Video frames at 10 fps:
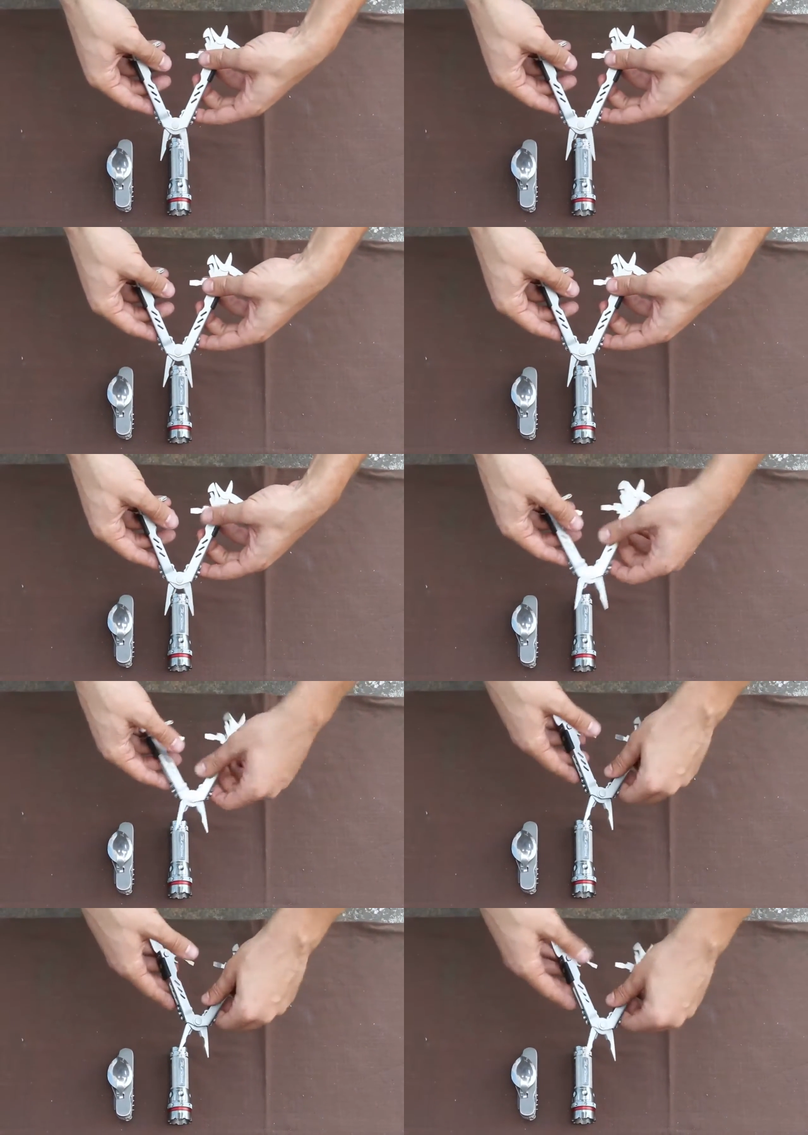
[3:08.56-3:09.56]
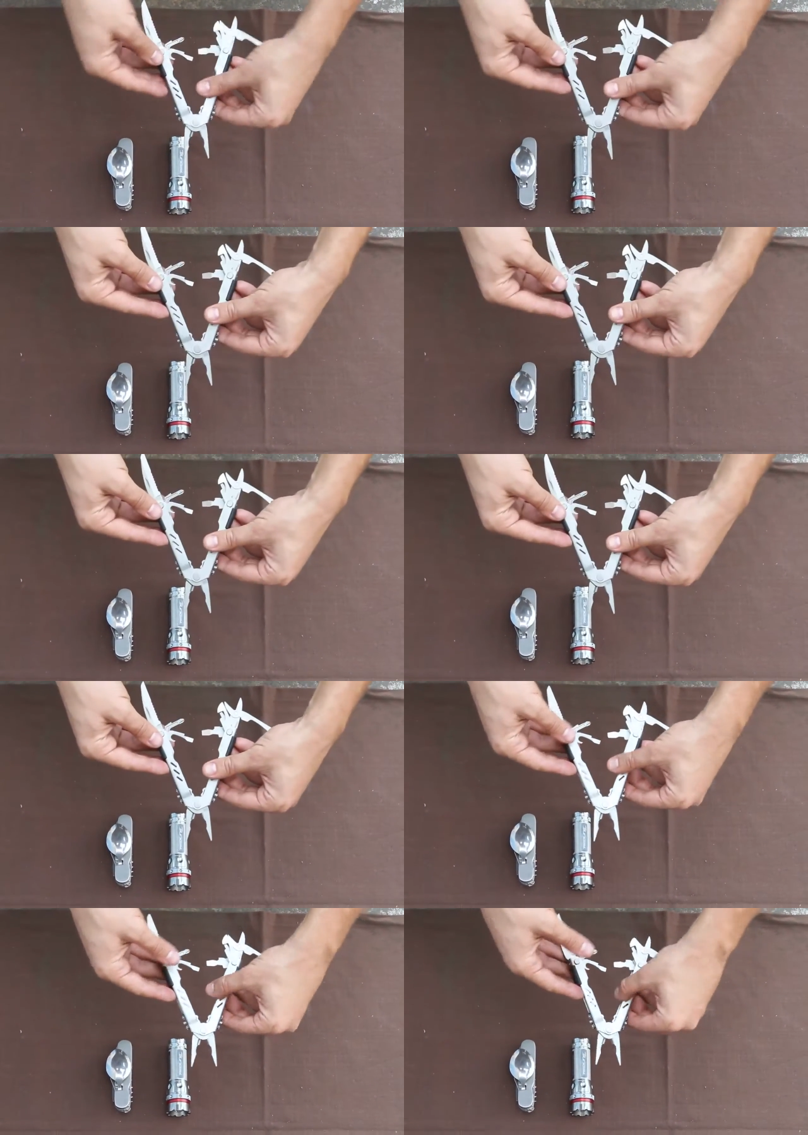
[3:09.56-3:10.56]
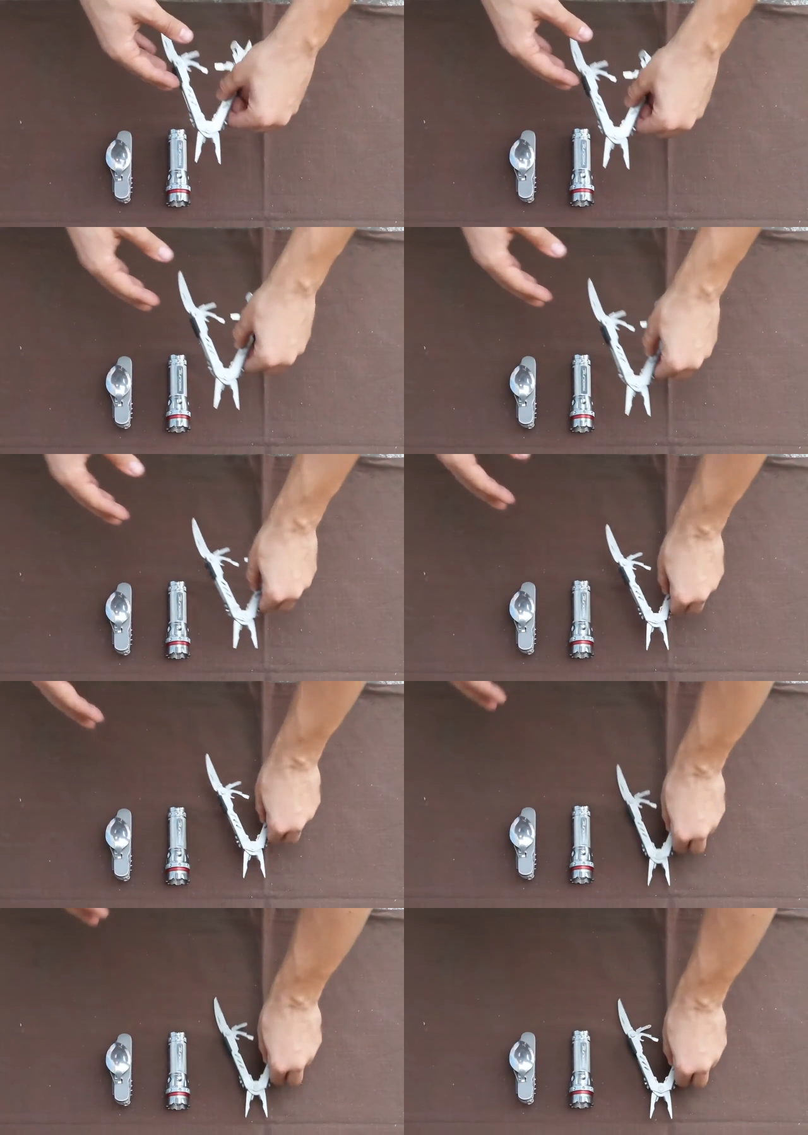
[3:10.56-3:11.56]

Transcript: [unreadable: no face in view]